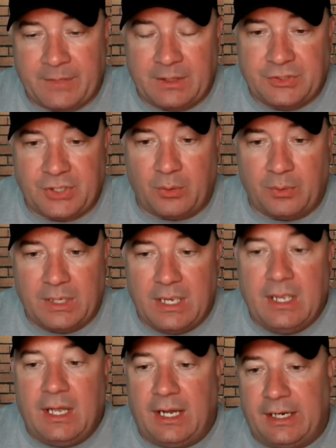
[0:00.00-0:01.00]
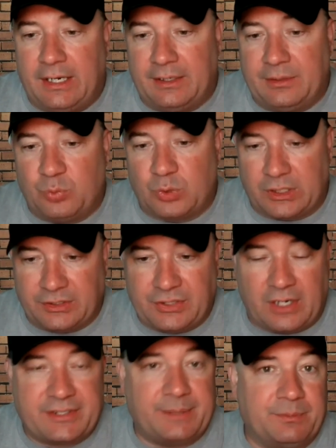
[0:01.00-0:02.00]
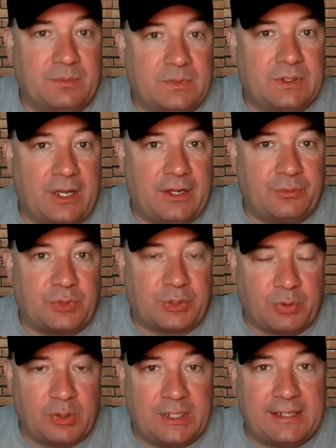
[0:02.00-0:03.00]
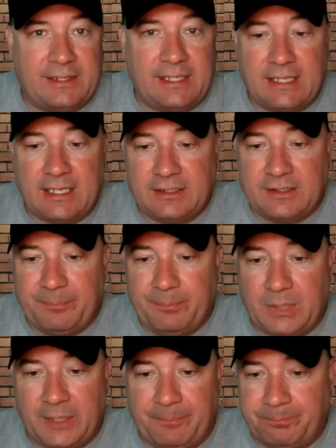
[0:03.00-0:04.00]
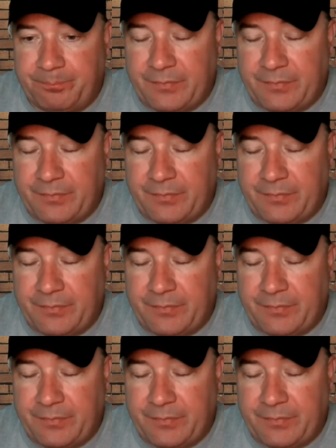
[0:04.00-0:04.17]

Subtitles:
So we're going to talk some recruiting at the end, but